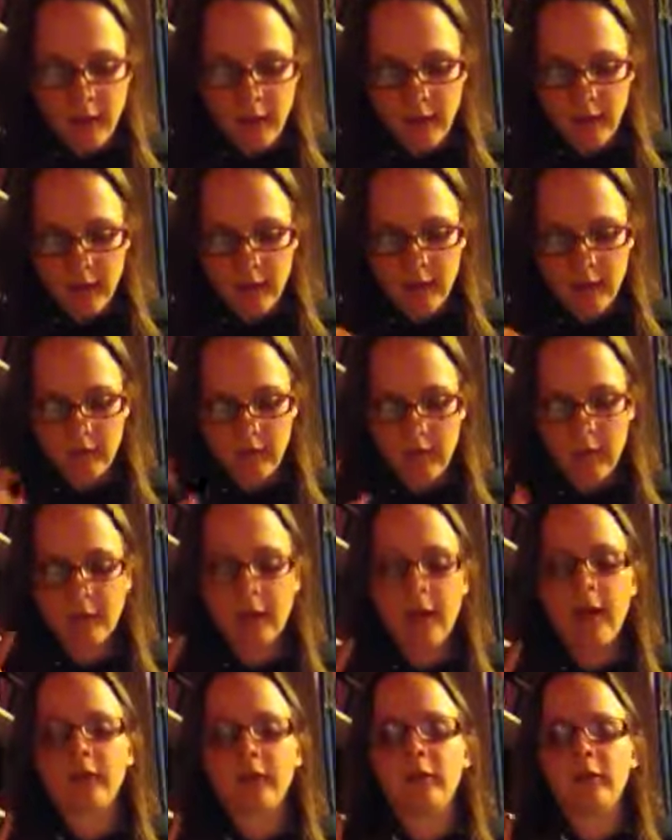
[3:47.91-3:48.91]
and
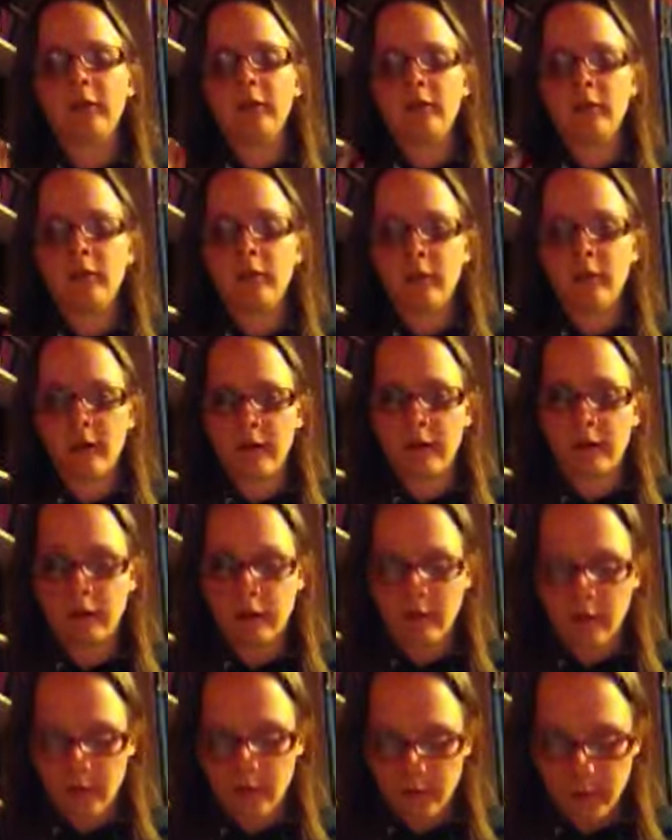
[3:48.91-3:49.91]
I uh, actually two one, uh,
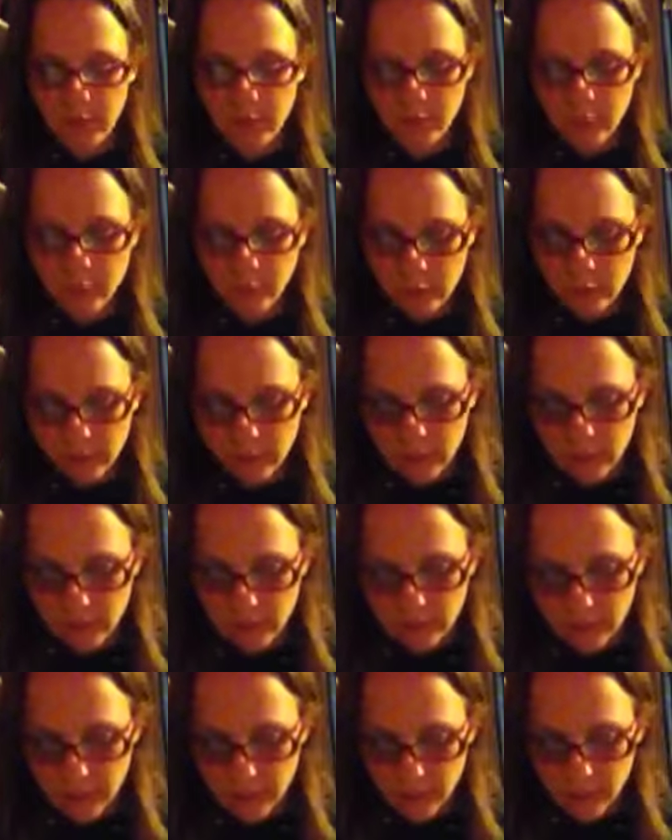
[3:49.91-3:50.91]
two reviews, and those will be
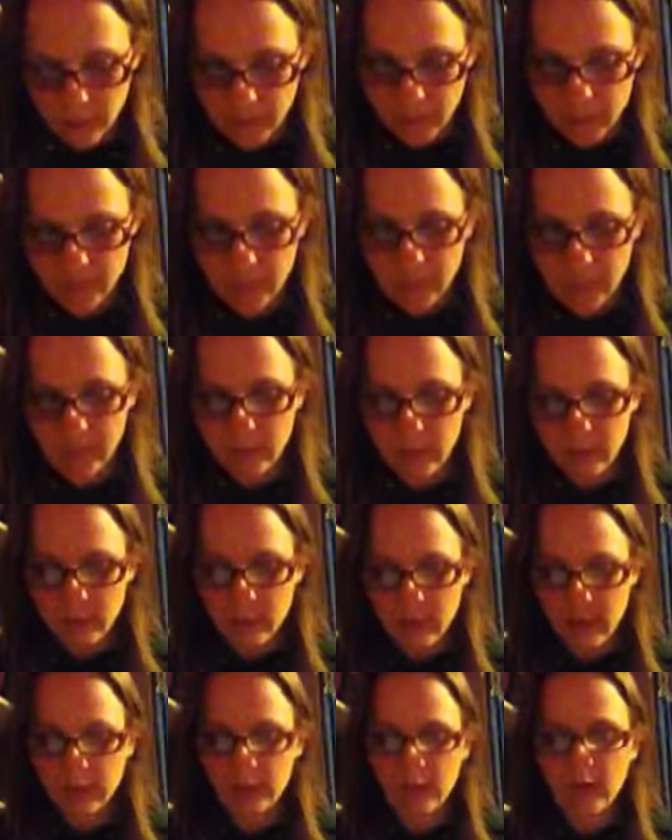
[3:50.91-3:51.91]
linked down below. And it is The
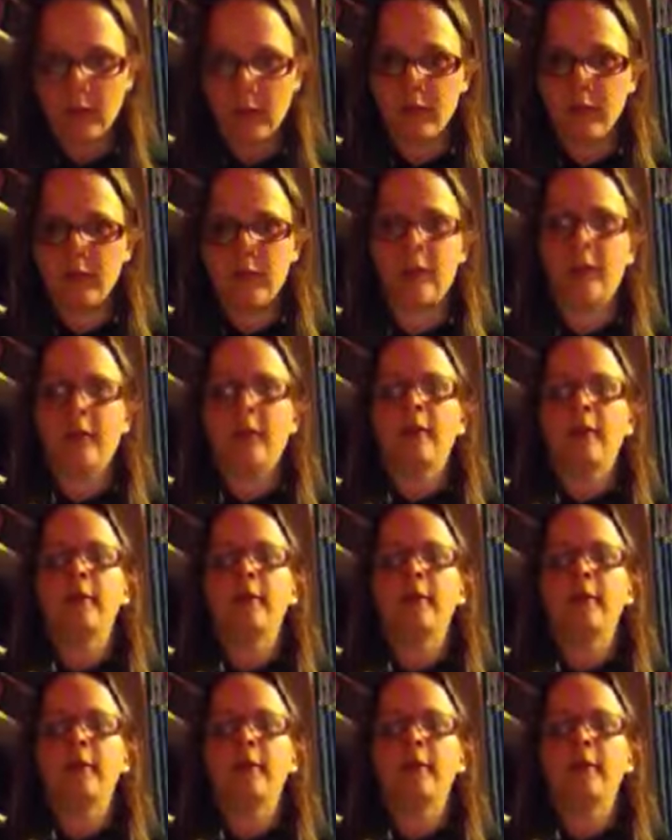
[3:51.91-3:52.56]
Rescuers.